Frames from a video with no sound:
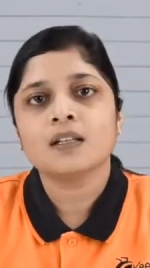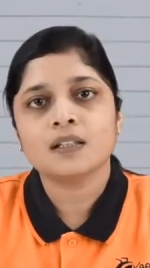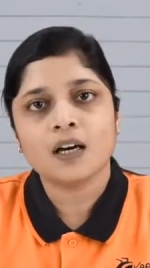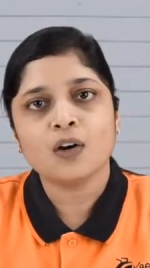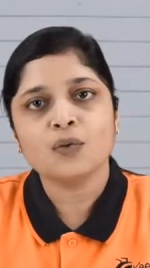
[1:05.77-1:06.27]

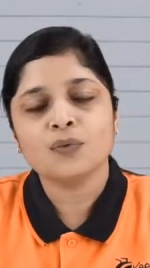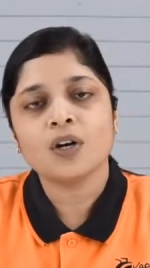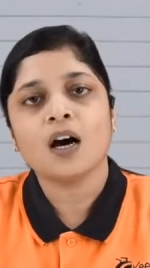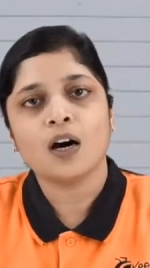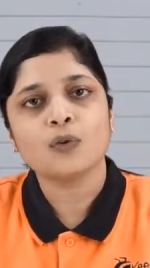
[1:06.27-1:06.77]
Now,
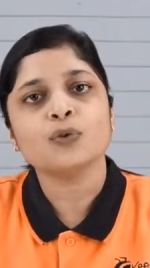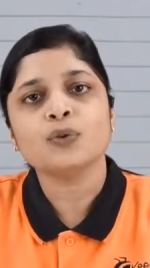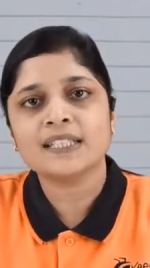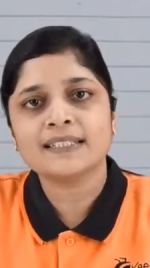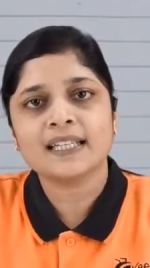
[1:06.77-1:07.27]
how
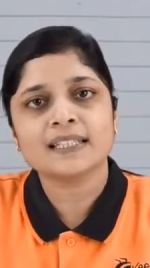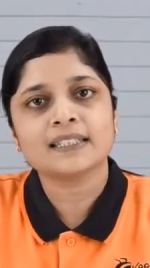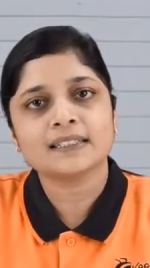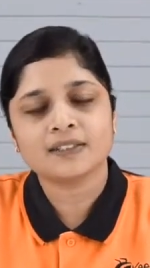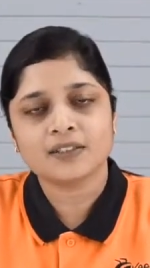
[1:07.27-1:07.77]
to design
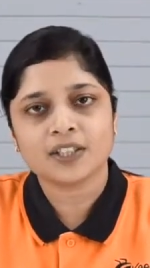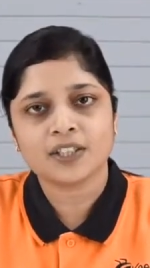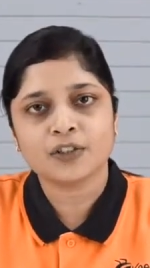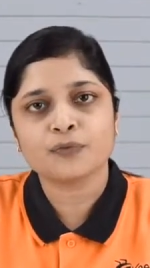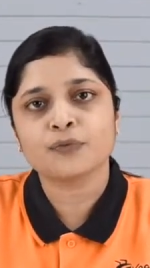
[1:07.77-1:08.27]
the
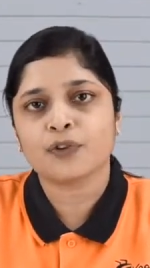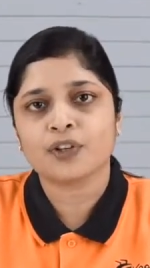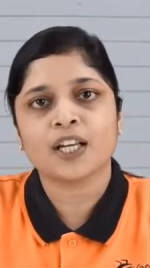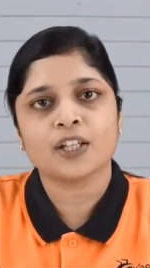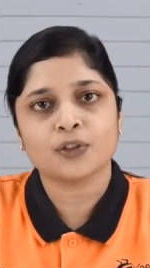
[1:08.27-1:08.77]
circuit
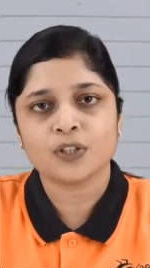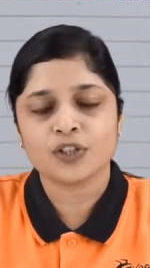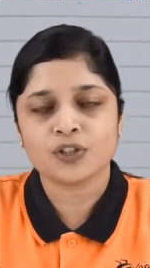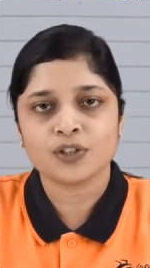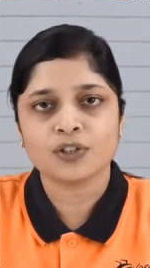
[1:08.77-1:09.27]
for
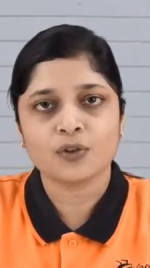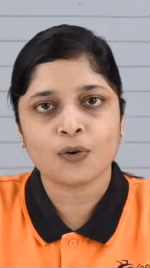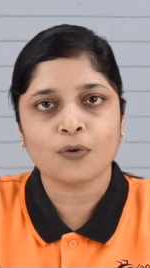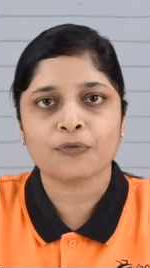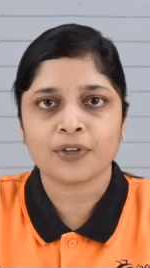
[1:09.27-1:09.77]
calculation
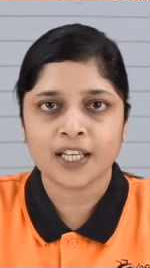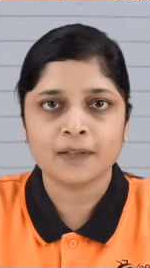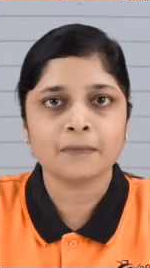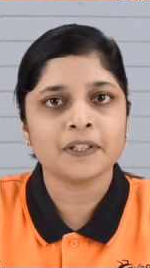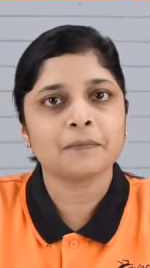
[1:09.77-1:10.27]
of
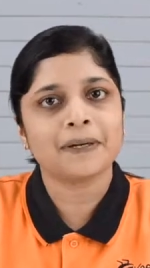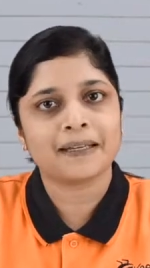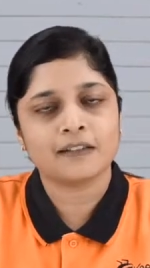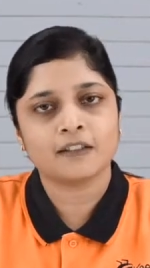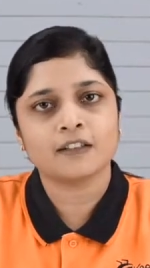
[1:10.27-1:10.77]
N-bit
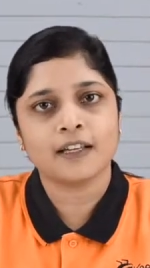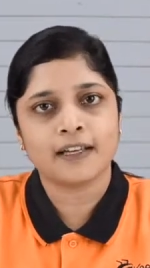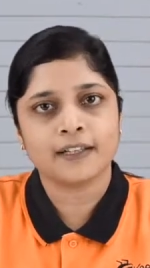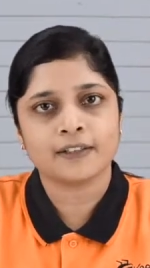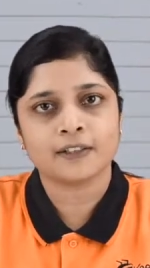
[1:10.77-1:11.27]
parallel
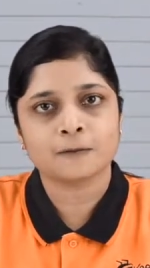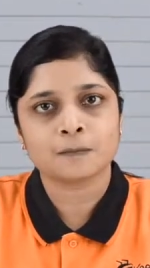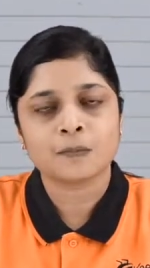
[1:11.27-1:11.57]
adder,